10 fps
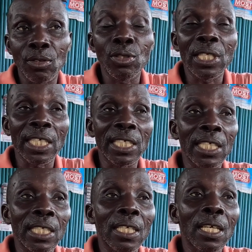through their
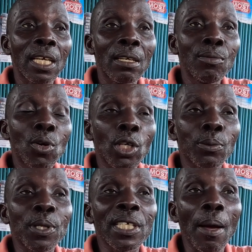journey because
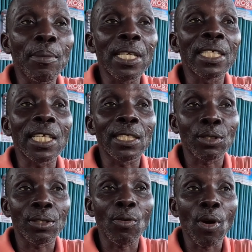pregnant mothers and
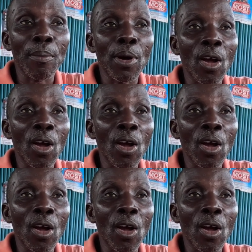children were among